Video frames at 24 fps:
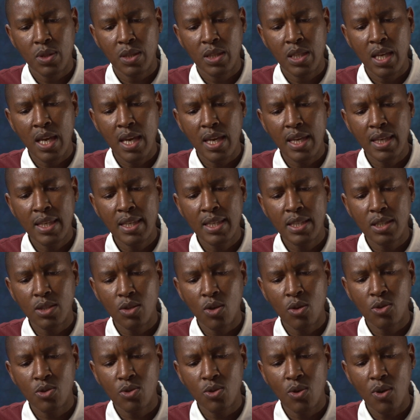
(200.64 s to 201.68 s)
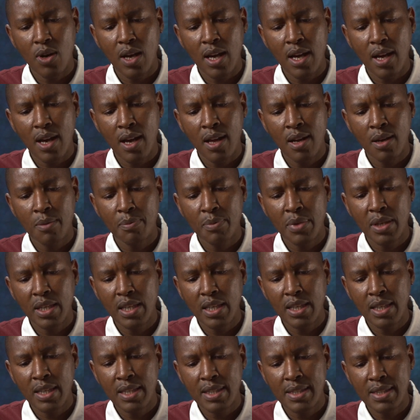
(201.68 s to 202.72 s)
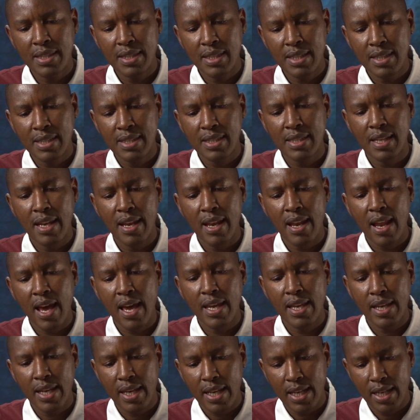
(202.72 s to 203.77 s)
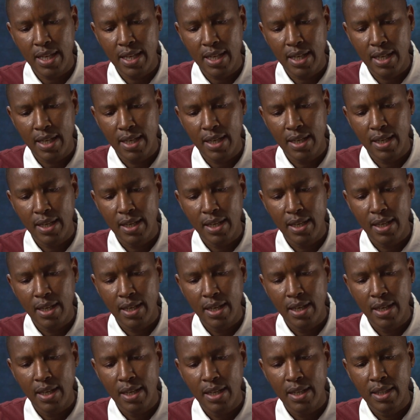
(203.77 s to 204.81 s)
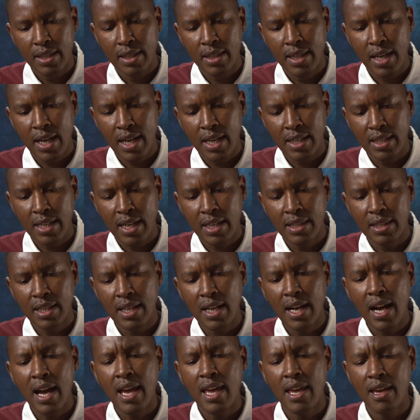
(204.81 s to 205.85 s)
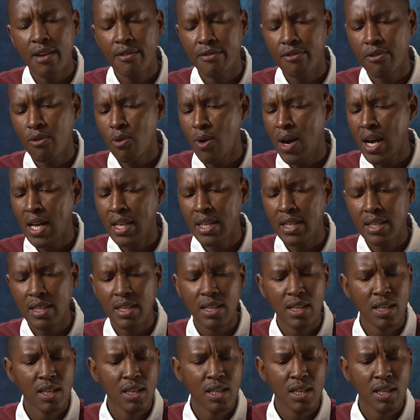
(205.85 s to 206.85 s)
there is also a LPE69 that I think I have one.